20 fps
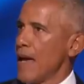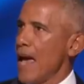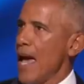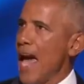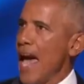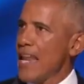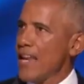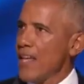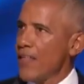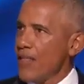
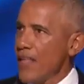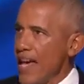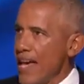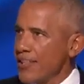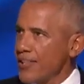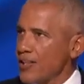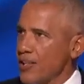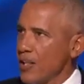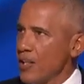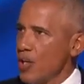And in
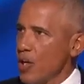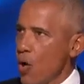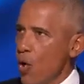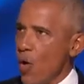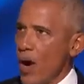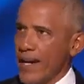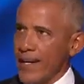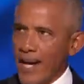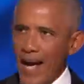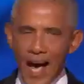this
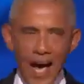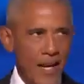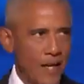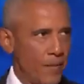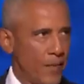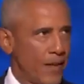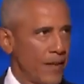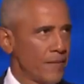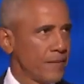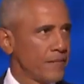new
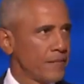economy,